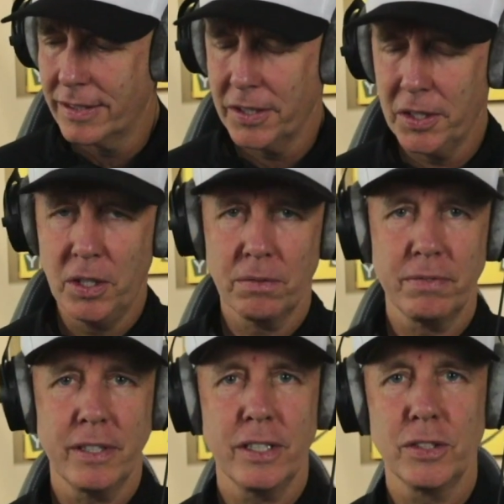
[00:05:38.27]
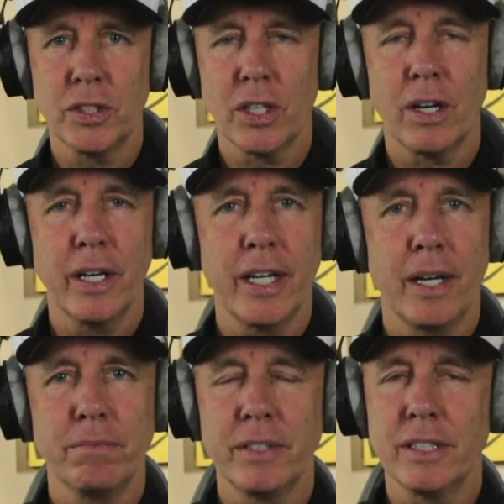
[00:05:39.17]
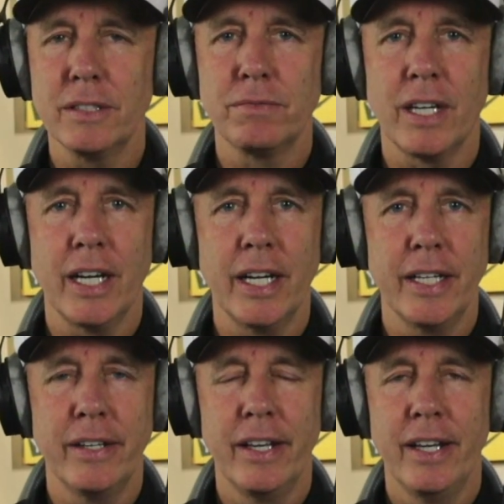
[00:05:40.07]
You're feeling sorry, I'm feeling fine.